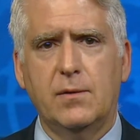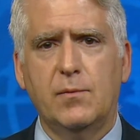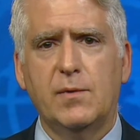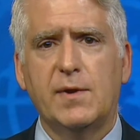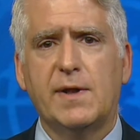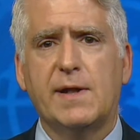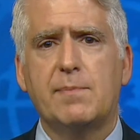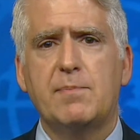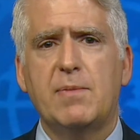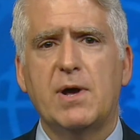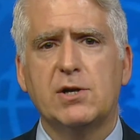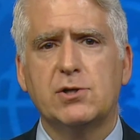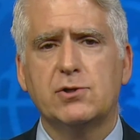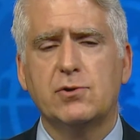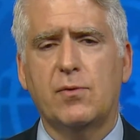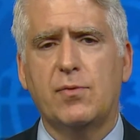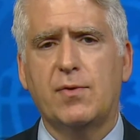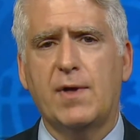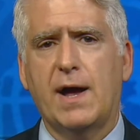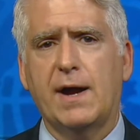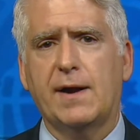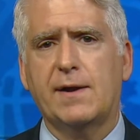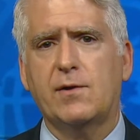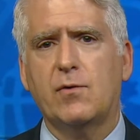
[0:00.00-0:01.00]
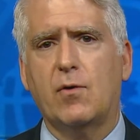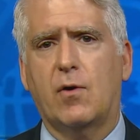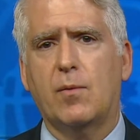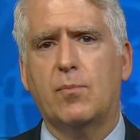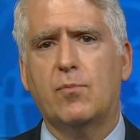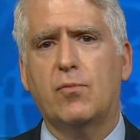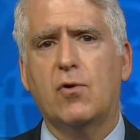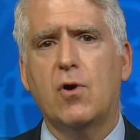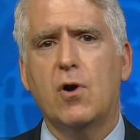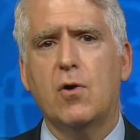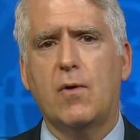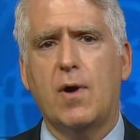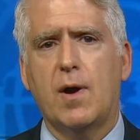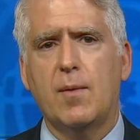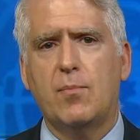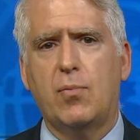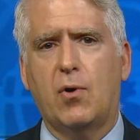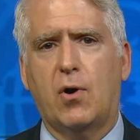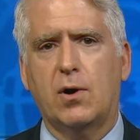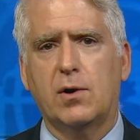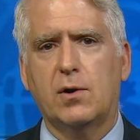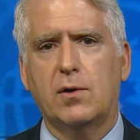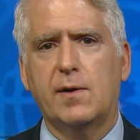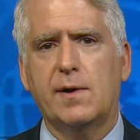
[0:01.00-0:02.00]
with special thanks to our program
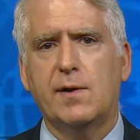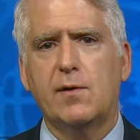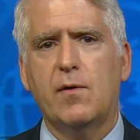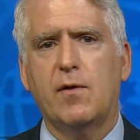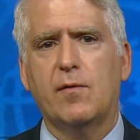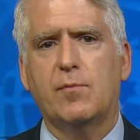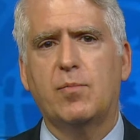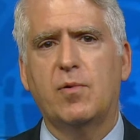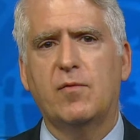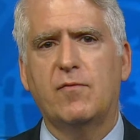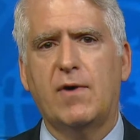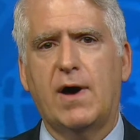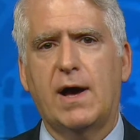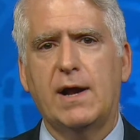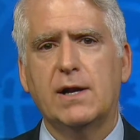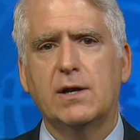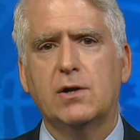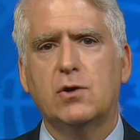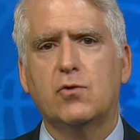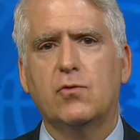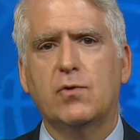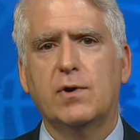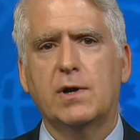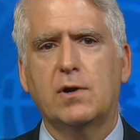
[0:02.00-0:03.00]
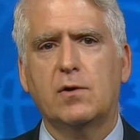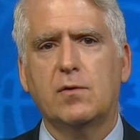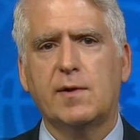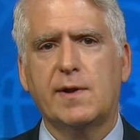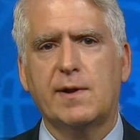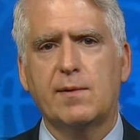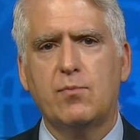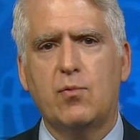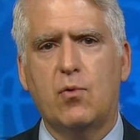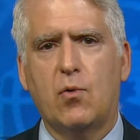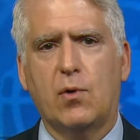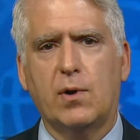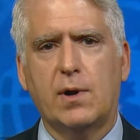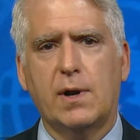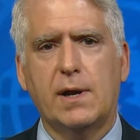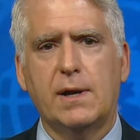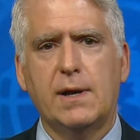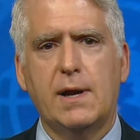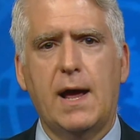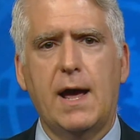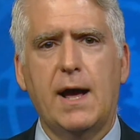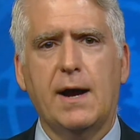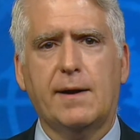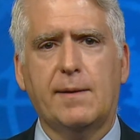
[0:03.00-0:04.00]
partners who have provided critical support
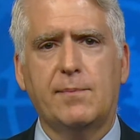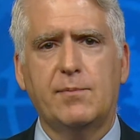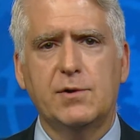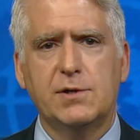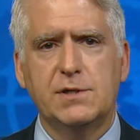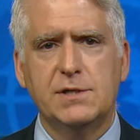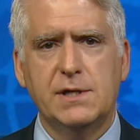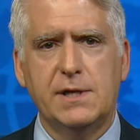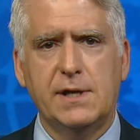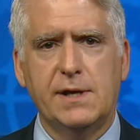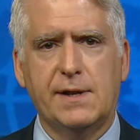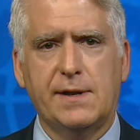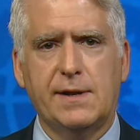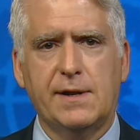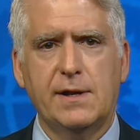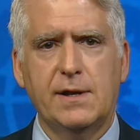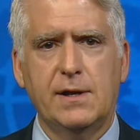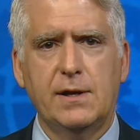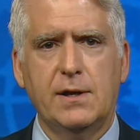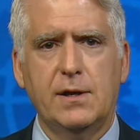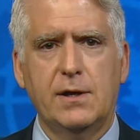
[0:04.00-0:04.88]
and expertise